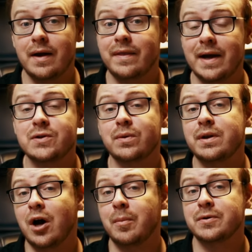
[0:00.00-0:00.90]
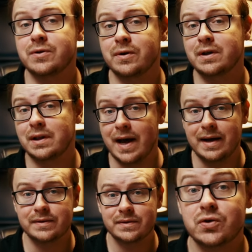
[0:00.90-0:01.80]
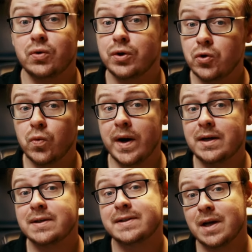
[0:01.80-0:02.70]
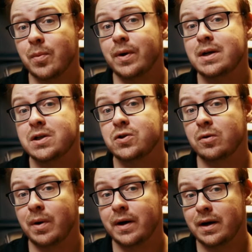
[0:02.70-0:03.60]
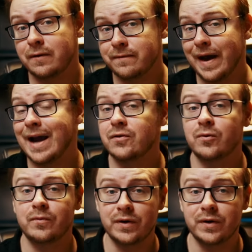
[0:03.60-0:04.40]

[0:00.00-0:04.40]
And that's where the opportunity lies. So are you ready to separate digital marketing fact from